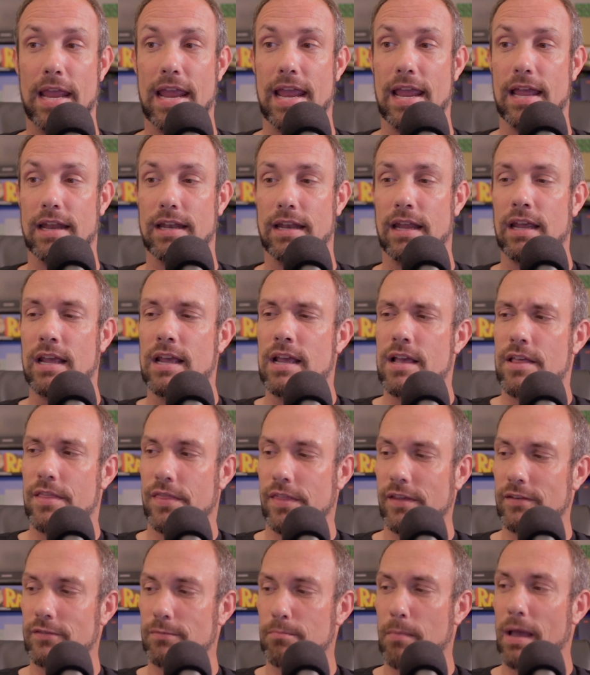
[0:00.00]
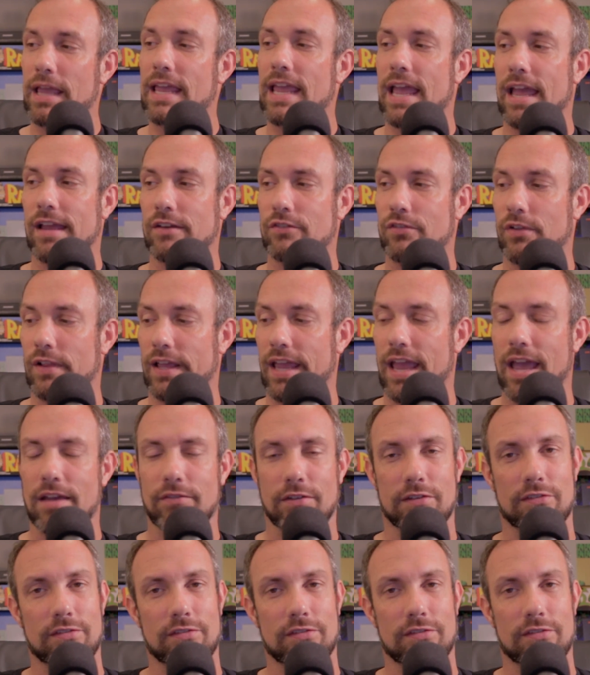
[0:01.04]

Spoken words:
and this might actually have a